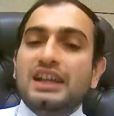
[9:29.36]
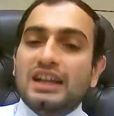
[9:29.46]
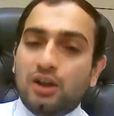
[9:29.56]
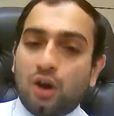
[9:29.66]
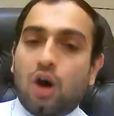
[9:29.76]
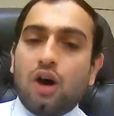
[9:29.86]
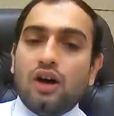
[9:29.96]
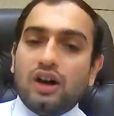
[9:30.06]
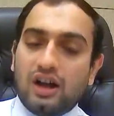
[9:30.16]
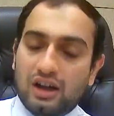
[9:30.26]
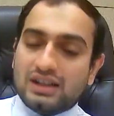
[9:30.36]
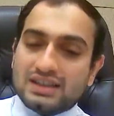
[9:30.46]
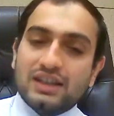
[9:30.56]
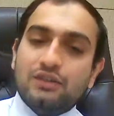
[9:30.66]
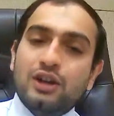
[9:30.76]
the
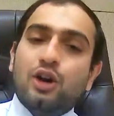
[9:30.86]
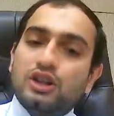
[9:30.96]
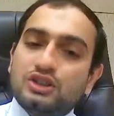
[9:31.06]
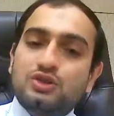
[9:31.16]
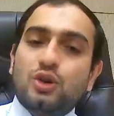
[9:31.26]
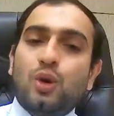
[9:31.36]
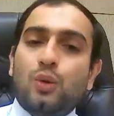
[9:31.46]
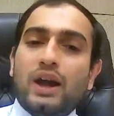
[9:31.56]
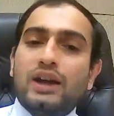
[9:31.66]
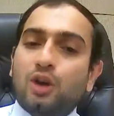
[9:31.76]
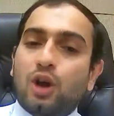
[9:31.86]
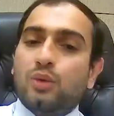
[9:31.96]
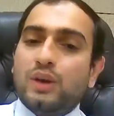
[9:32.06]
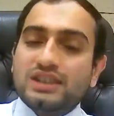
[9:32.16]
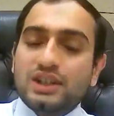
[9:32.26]
civil law is so wide, it will
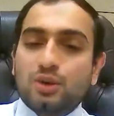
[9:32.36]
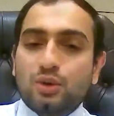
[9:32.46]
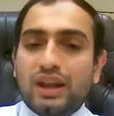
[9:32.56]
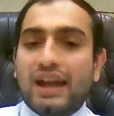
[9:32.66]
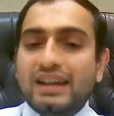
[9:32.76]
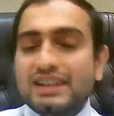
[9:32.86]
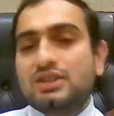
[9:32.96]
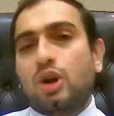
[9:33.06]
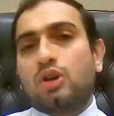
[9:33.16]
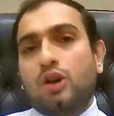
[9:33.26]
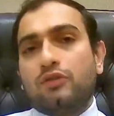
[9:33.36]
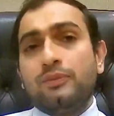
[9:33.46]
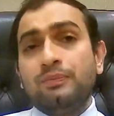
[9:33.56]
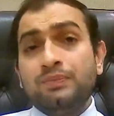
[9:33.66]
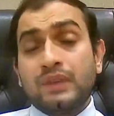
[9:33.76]
always include any sort of
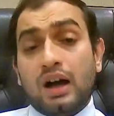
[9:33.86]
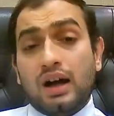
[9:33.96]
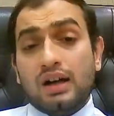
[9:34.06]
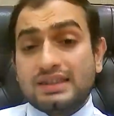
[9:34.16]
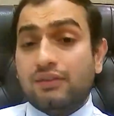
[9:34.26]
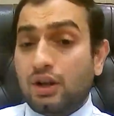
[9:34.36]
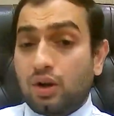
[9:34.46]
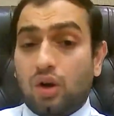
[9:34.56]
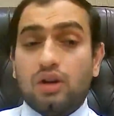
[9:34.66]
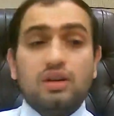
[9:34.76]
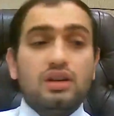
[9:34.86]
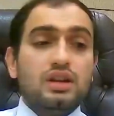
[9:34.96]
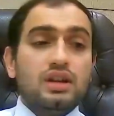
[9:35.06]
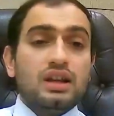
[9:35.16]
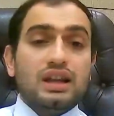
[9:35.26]
civil wrong.
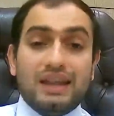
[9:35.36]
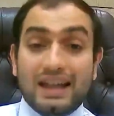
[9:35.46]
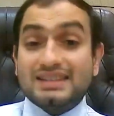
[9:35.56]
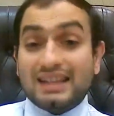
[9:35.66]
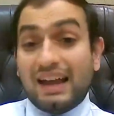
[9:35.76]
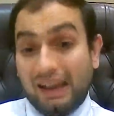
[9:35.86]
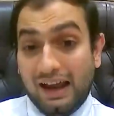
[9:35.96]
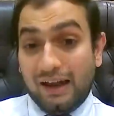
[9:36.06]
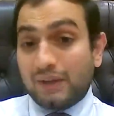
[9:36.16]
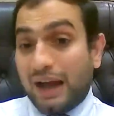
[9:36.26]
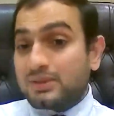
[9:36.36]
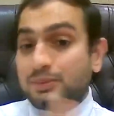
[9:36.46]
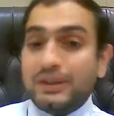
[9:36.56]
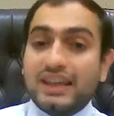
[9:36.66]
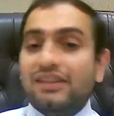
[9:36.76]
I'm
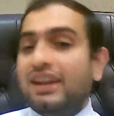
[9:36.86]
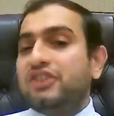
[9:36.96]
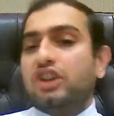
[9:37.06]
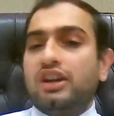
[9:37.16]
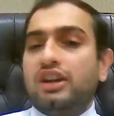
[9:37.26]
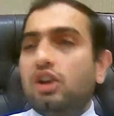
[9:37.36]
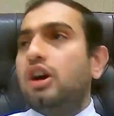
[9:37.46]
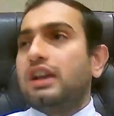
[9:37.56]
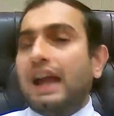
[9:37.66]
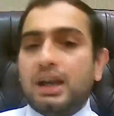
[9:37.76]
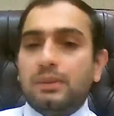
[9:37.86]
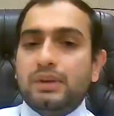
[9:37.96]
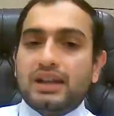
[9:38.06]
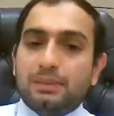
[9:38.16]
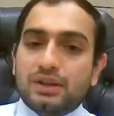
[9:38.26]
speaking very general
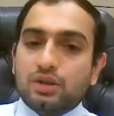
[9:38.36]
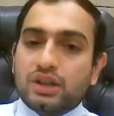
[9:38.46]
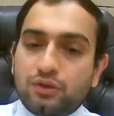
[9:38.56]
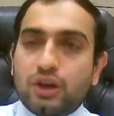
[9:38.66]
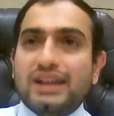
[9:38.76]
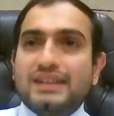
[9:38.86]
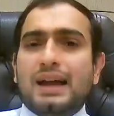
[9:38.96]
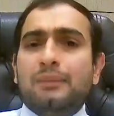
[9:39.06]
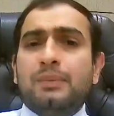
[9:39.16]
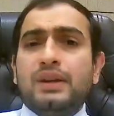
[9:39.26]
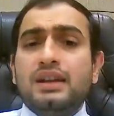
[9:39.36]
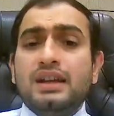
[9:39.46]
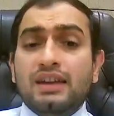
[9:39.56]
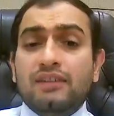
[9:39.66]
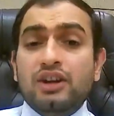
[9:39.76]
academically, but to give you an example,
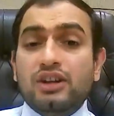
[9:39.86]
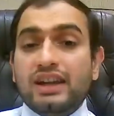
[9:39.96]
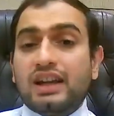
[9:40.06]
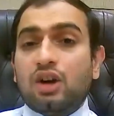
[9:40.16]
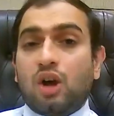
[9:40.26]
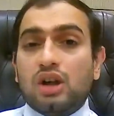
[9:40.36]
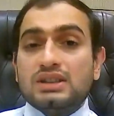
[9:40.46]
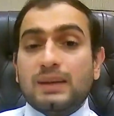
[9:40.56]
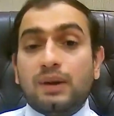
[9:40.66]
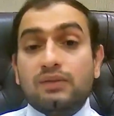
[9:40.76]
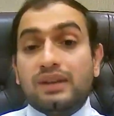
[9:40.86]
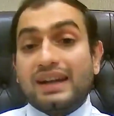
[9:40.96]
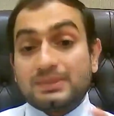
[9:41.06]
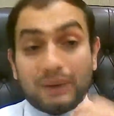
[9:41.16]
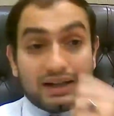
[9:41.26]
when you take a concept of
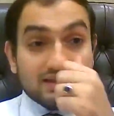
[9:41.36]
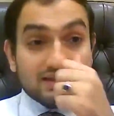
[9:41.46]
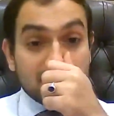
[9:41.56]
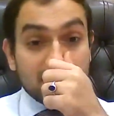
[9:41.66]
trespass,